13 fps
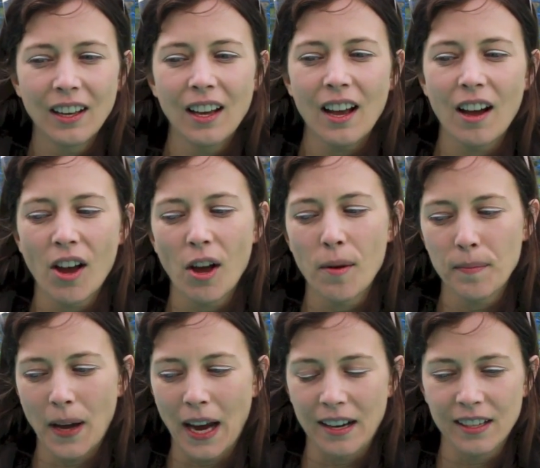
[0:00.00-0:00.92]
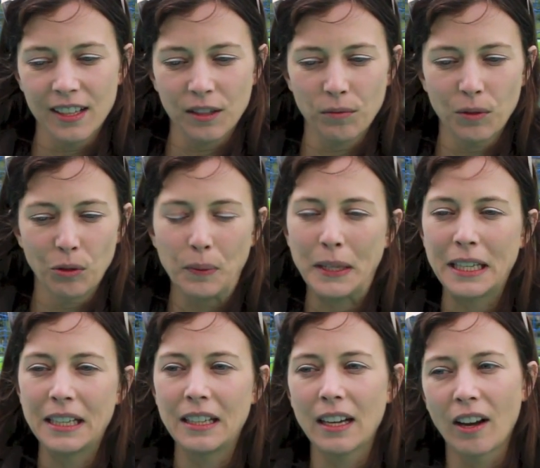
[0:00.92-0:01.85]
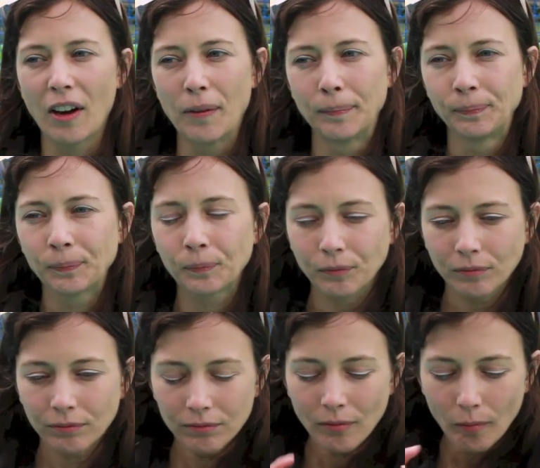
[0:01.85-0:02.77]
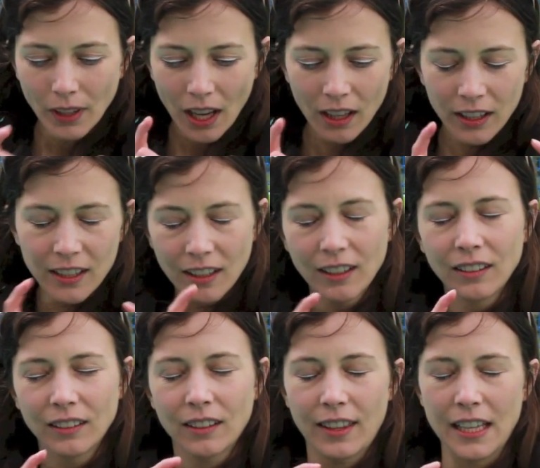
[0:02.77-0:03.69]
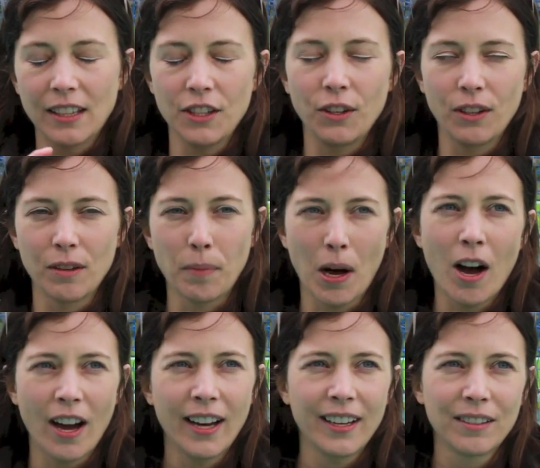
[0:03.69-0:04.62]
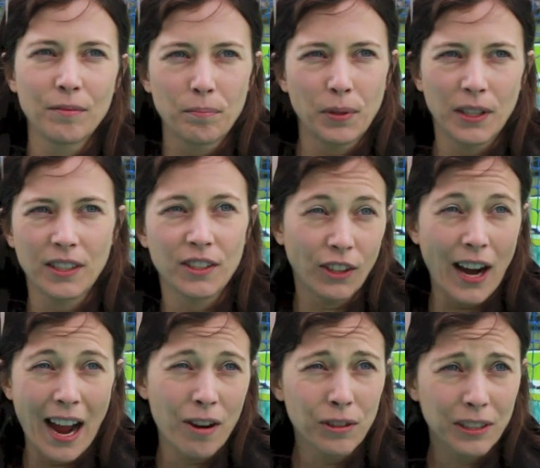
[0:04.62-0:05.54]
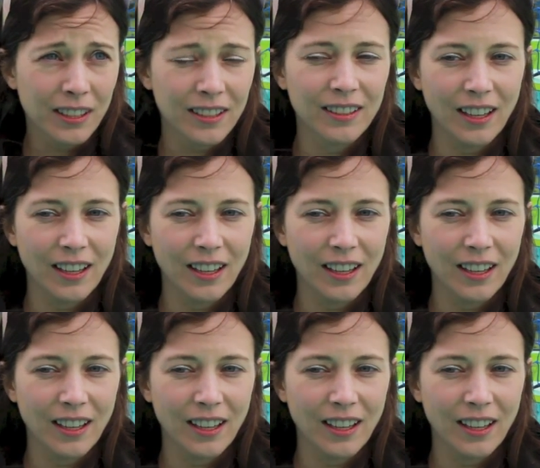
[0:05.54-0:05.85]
and it will be a little thing that you can buy and put in your house,